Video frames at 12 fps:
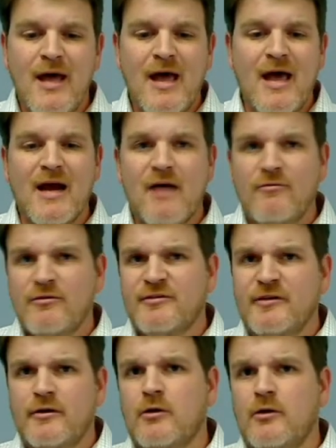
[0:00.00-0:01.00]
An
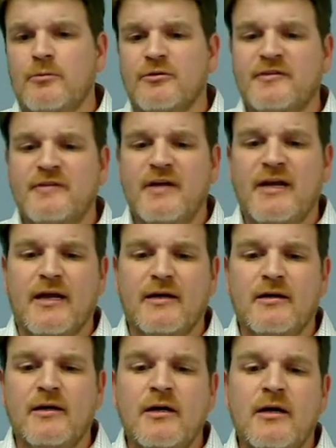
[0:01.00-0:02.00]
adversarial
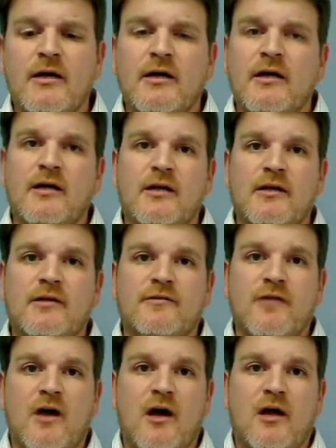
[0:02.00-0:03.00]
proceeding is
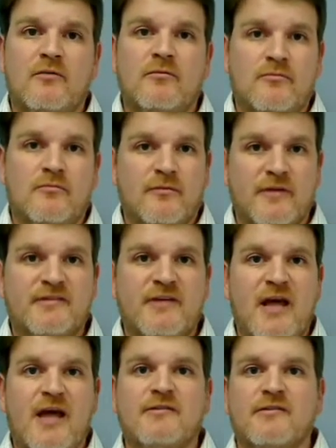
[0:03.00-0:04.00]
this
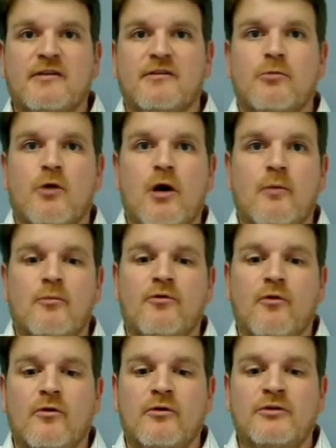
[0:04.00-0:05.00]
case that's brought
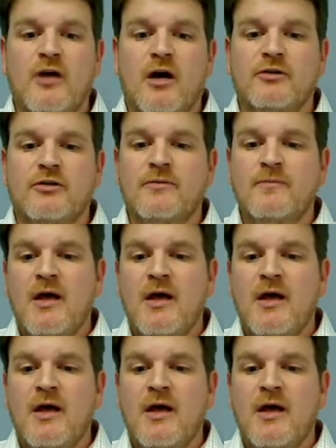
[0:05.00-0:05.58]
before the judge.